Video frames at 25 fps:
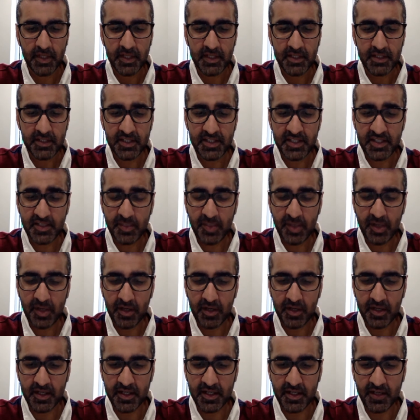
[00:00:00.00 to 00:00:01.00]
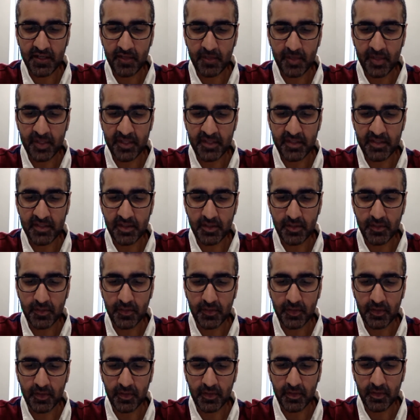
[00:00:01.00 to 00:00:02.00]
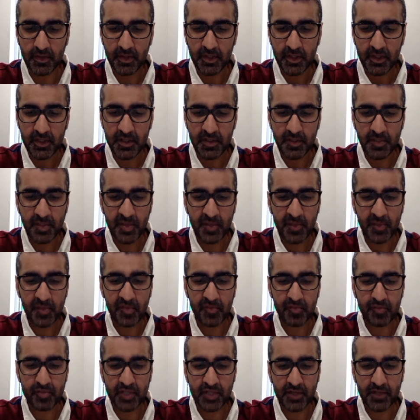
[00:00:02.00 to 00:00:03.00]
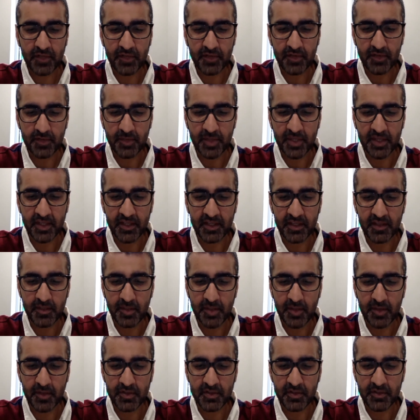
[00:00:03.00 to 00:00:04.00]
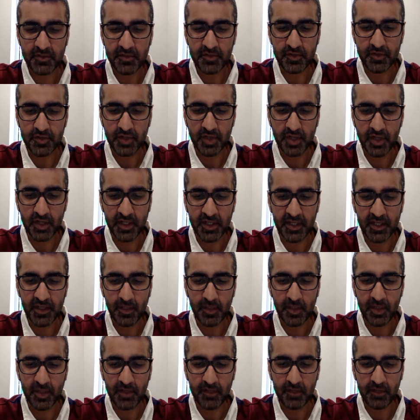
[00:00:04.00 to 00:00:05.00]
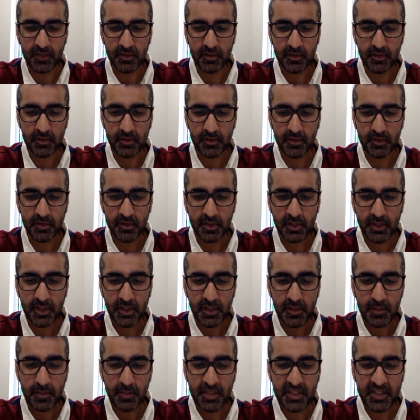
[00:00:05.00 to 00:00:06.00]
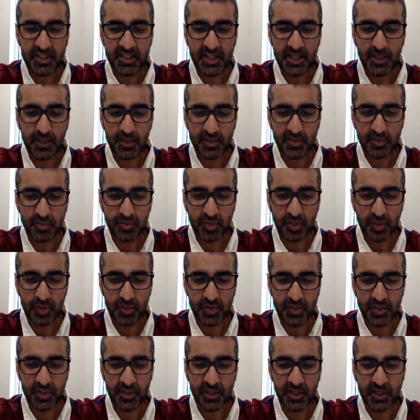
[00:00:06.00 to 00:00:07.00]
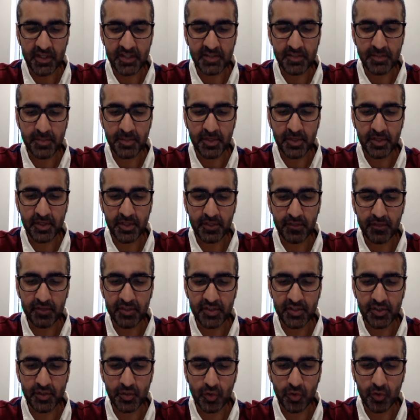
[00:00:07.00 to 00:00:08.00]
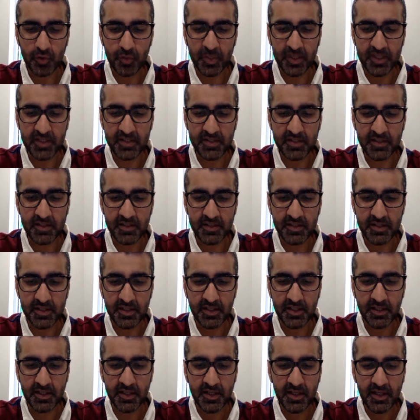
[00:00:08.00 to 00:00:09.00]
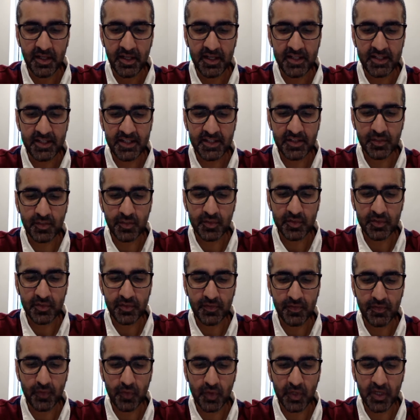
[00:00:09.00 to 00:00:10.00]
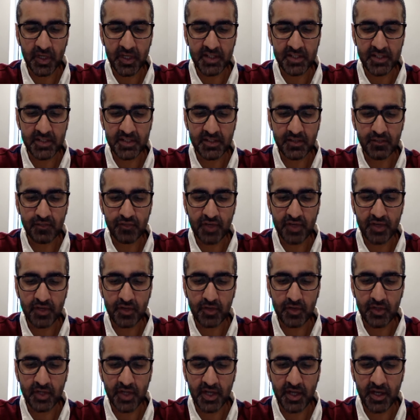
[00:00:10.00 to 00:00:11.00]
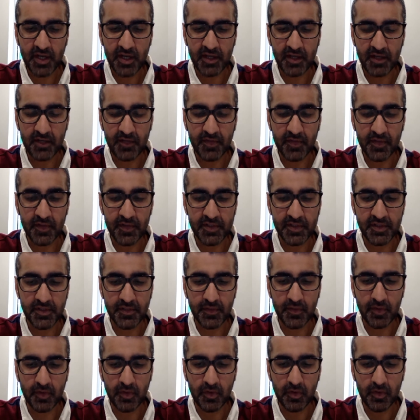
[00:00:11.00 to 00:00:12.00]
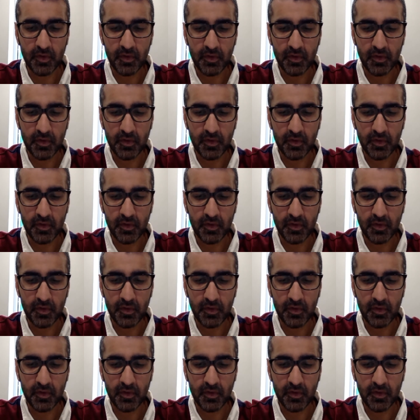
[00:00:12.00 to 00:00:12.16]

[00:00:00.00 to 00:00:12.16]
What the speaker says: City Park had never been so full, the people of Bradford making the most of the July heatwave. Midday was approaching as the mercury soared past 30, heading towards a forecasted record high of 34.